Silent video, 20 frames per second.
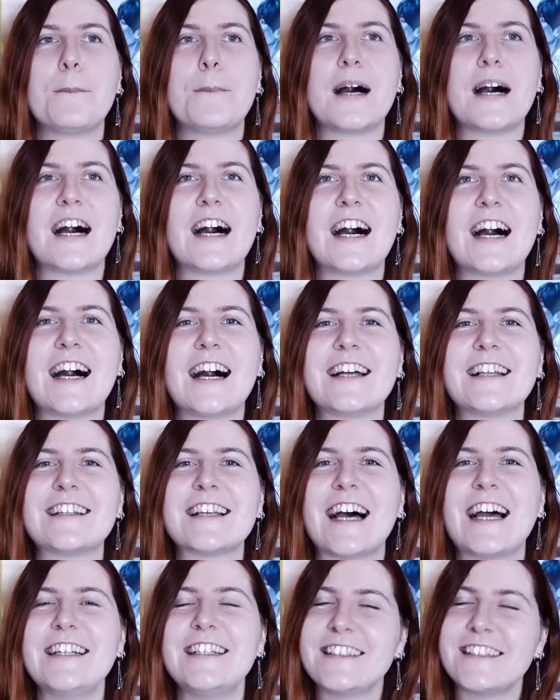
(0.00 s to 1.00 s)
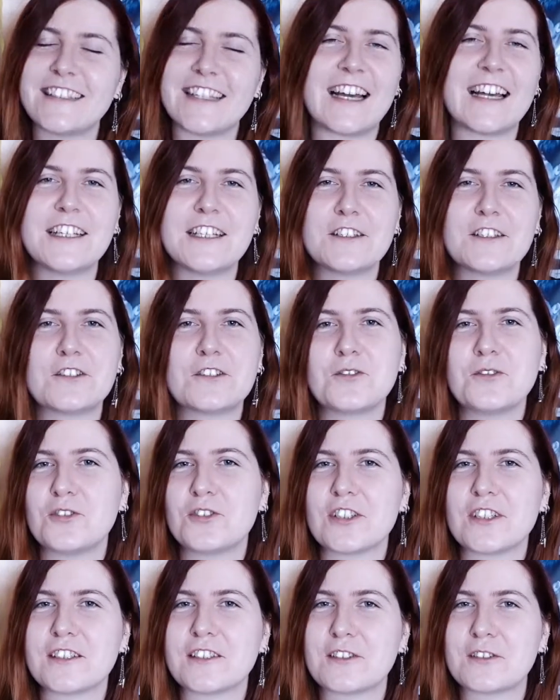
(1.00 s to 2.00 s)
But I decided to
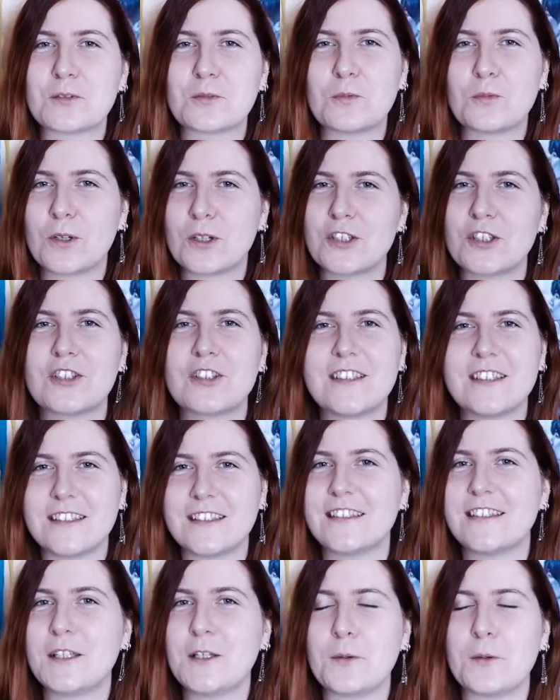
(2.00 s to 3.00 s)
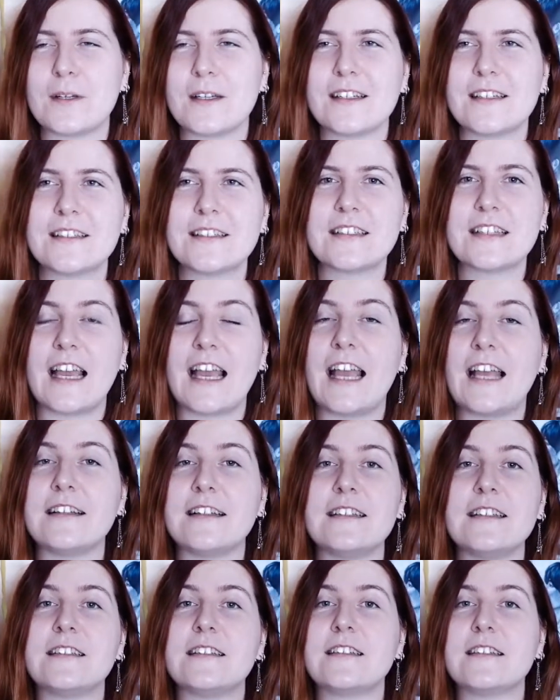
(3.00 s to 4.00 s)
just watch this series,
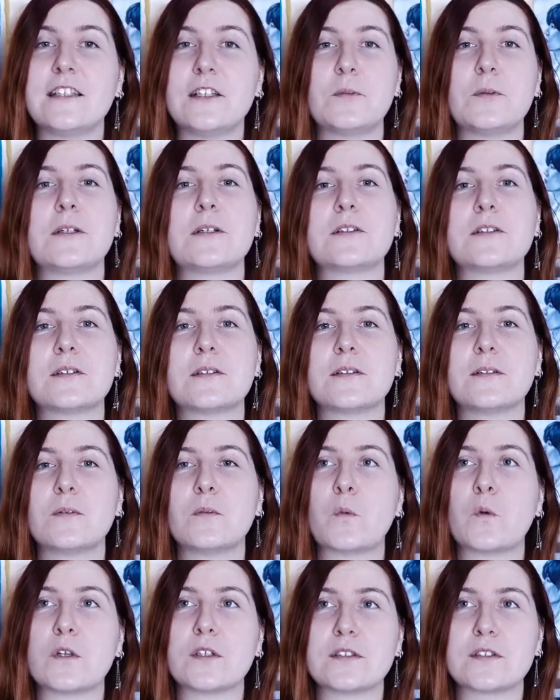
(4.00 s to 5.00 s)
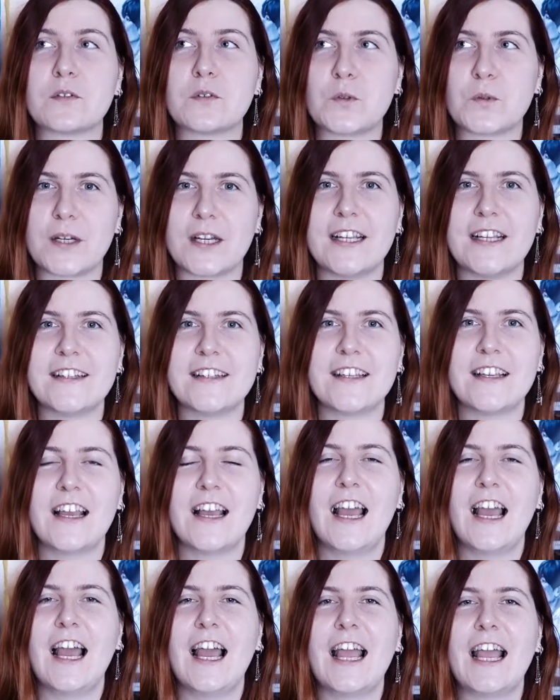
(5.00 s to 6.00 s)
and this series was great.
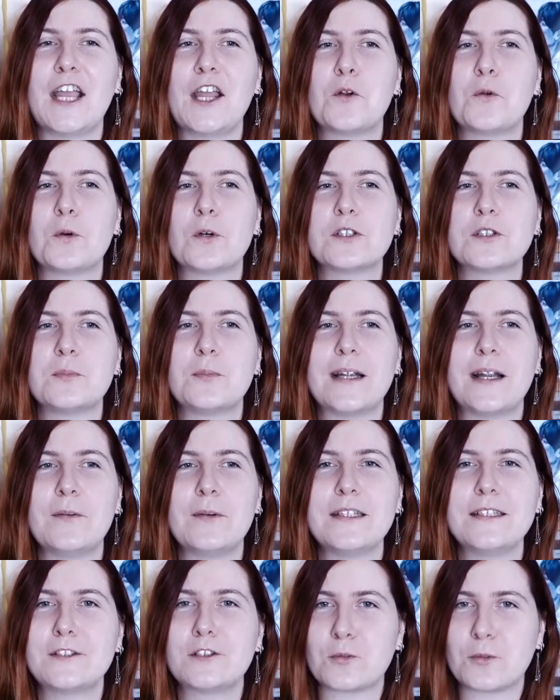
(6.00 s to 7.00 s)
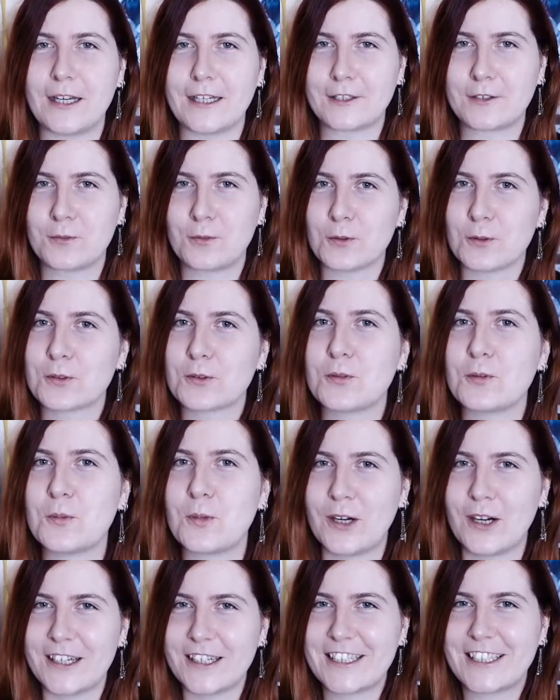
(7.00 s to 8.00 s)
It was very stressful to
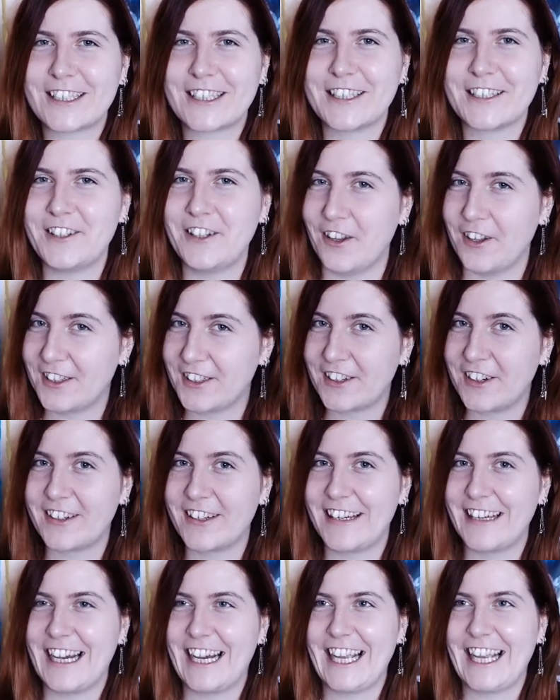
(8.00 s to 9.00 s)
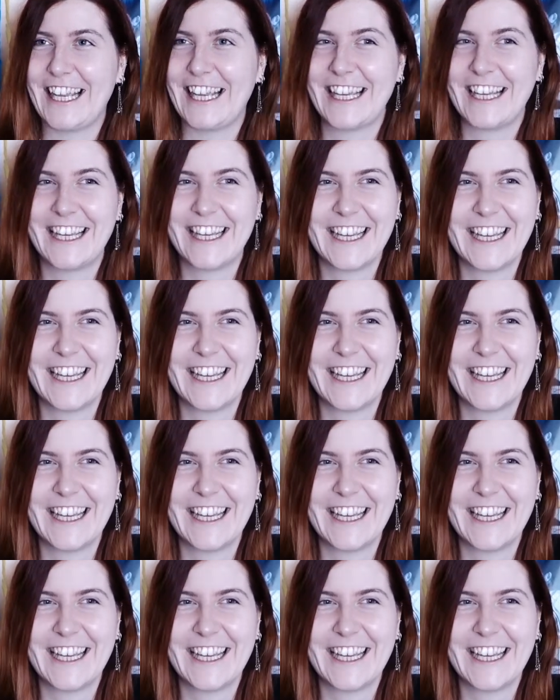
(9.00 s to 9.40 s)
watch, not gonna lie.